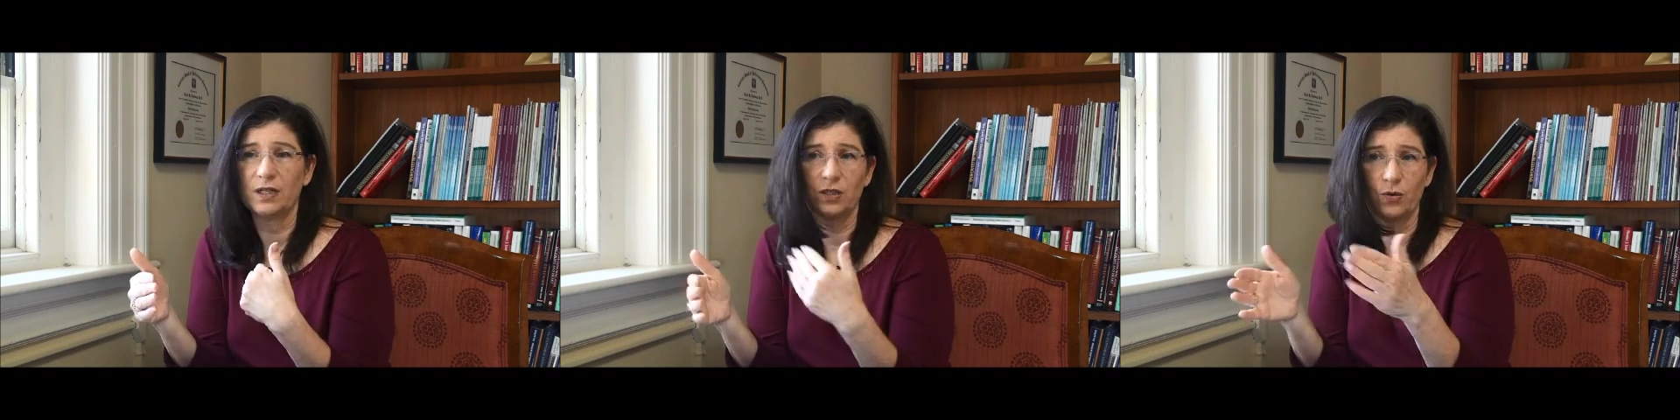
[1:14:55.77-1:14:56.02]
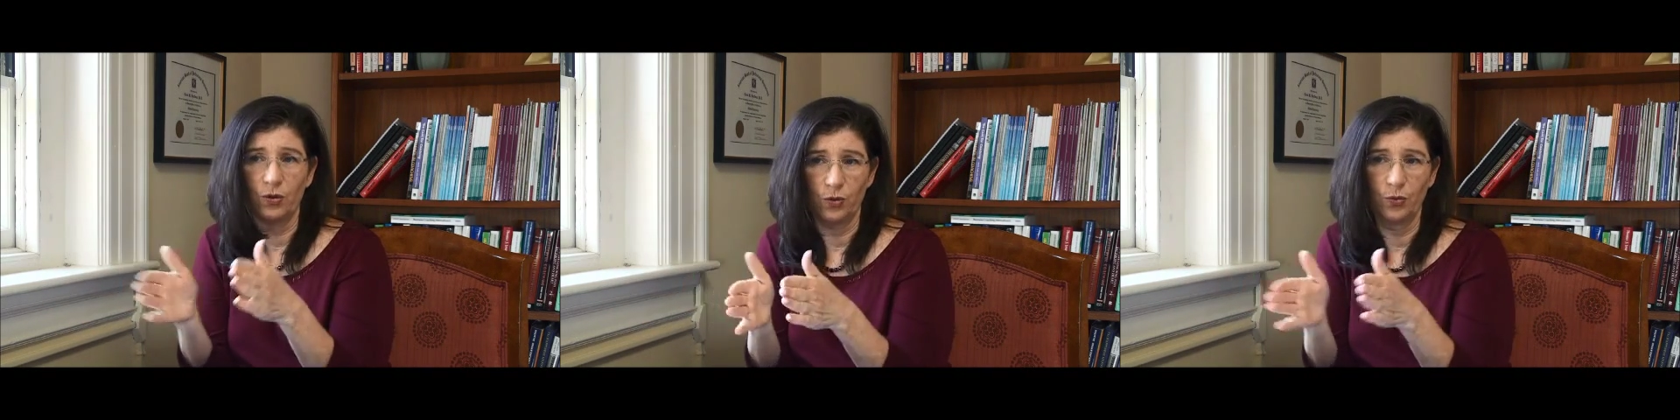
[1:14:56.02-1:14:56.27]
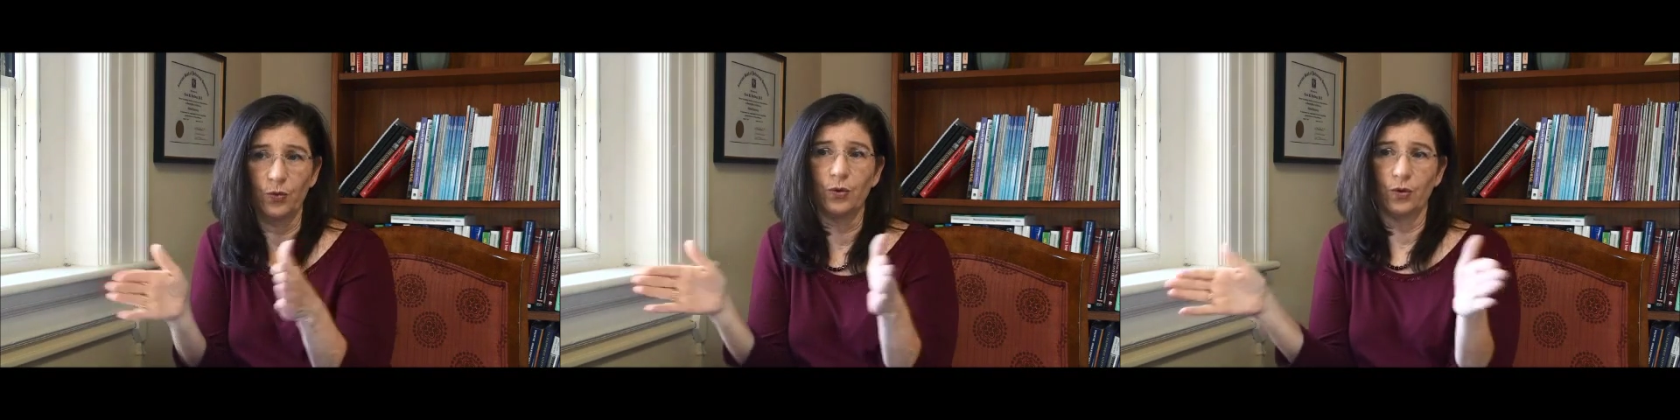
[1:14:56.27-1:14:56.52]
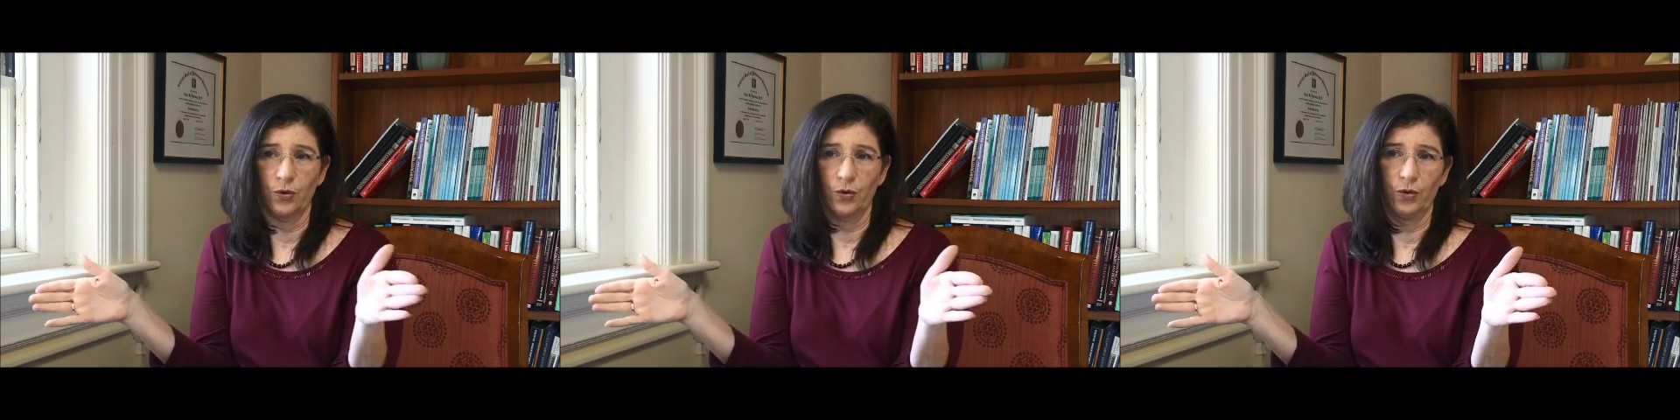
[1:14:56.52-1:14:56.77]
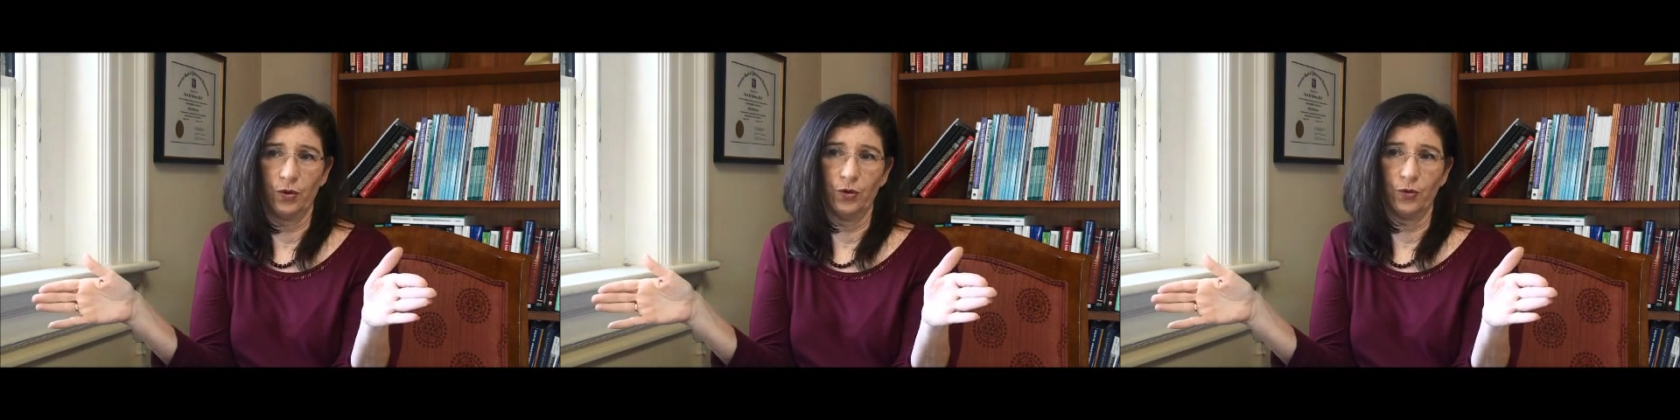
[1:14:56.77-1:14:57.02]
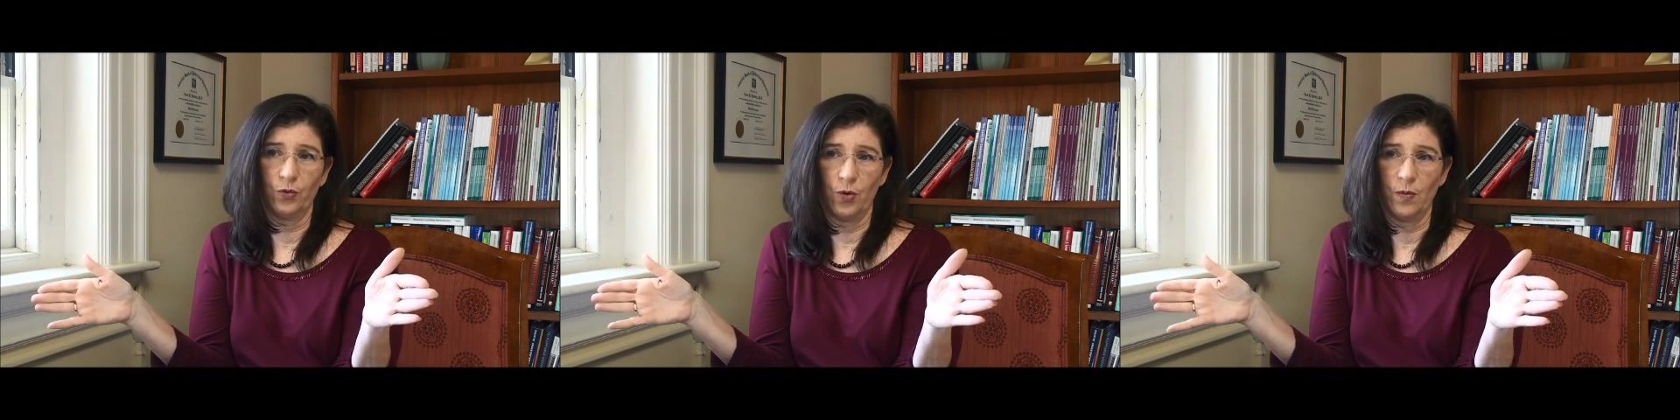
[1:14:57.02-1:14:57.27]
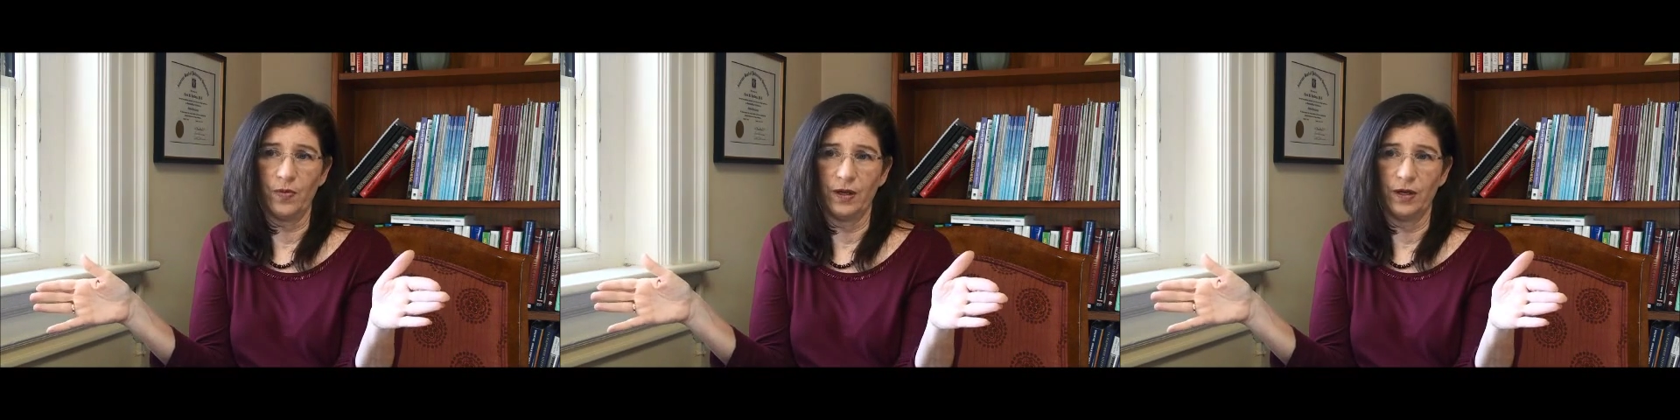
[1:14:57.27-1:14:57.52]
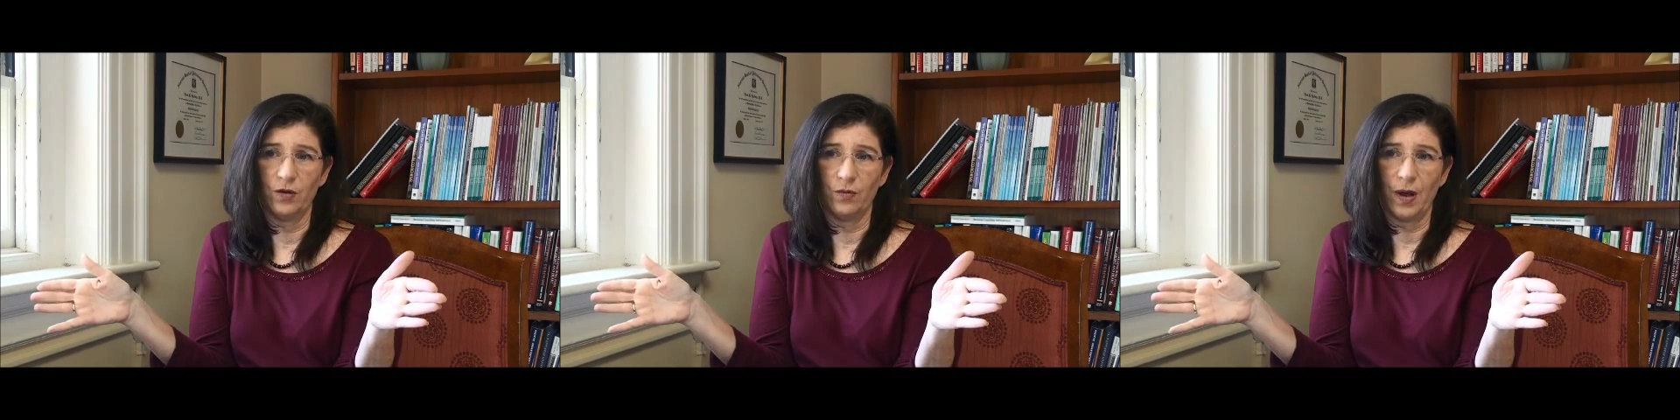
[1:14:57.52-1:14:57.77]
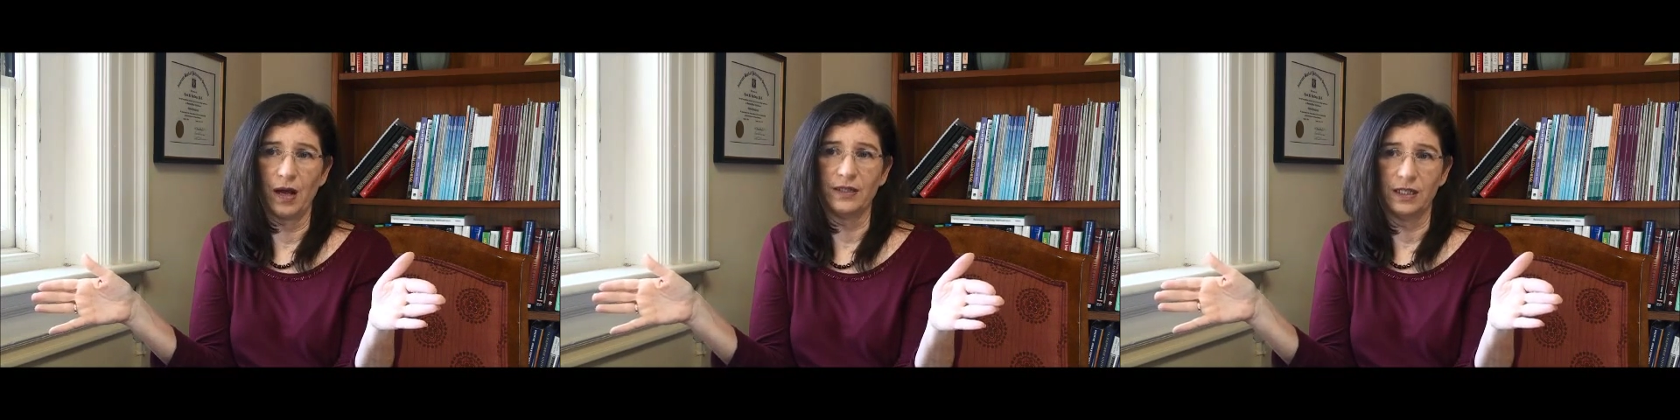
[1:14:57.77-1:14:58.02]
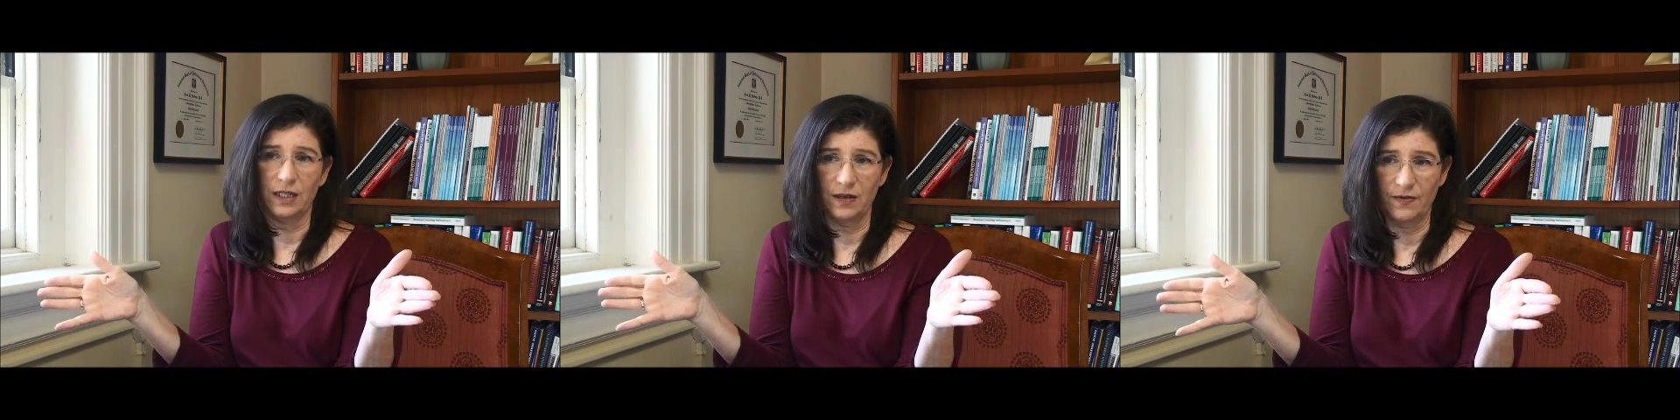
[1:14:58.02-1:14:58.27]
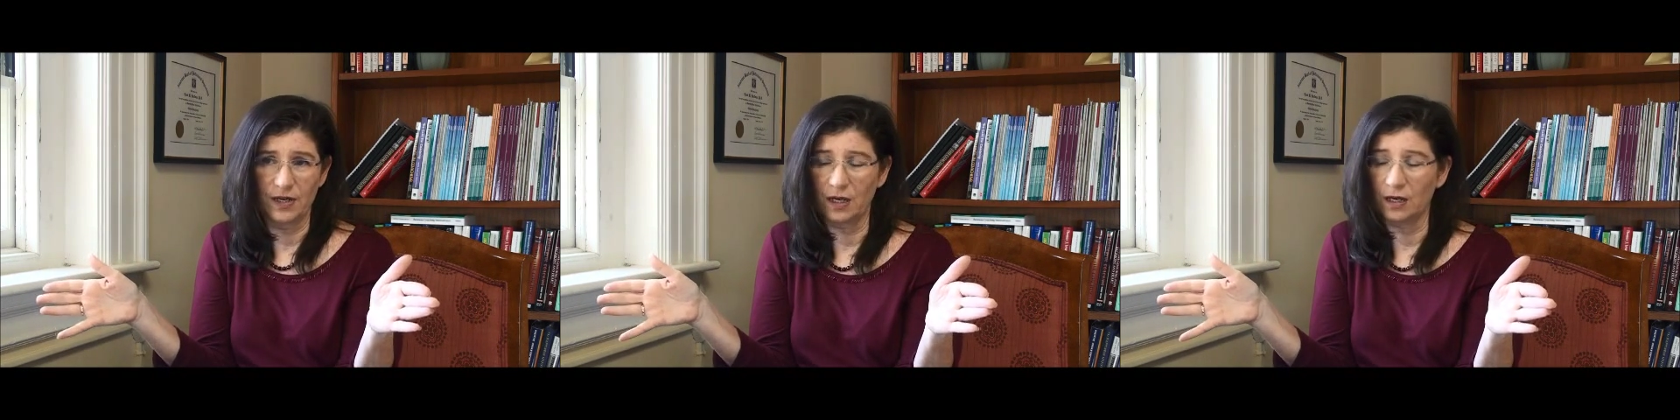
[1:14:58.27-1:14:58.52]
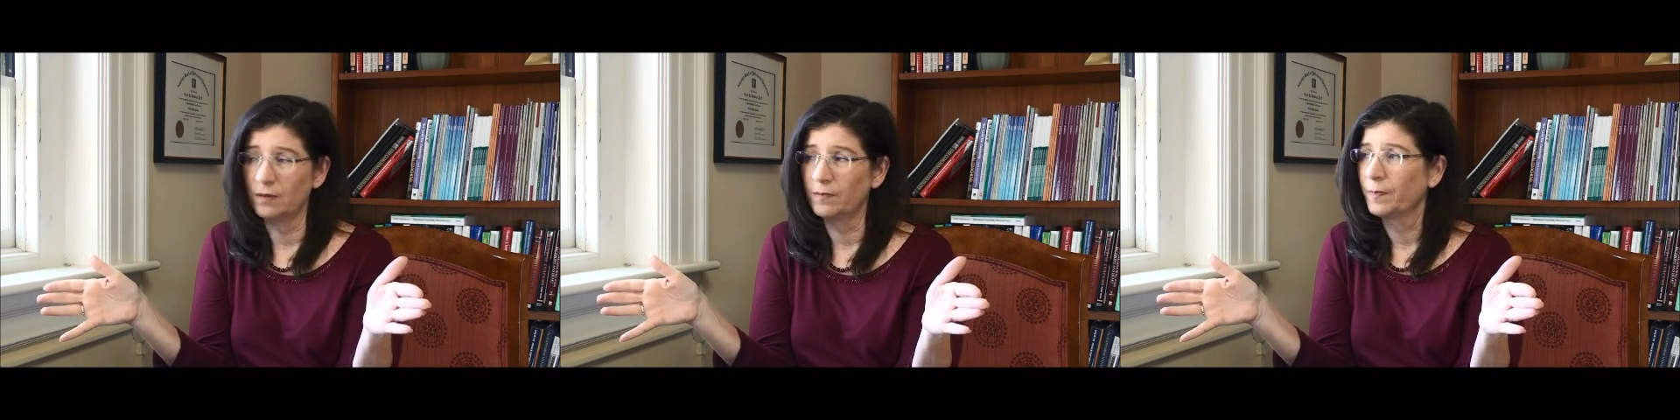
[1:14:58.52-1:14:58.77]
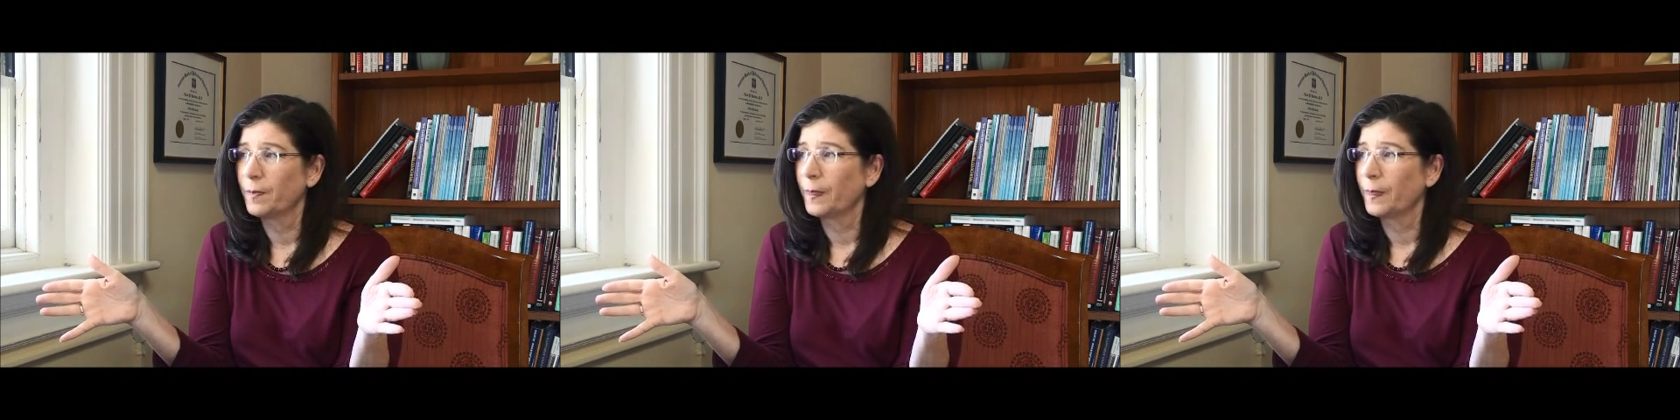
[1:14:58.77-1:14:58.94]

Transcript: So your warmth and your positivity,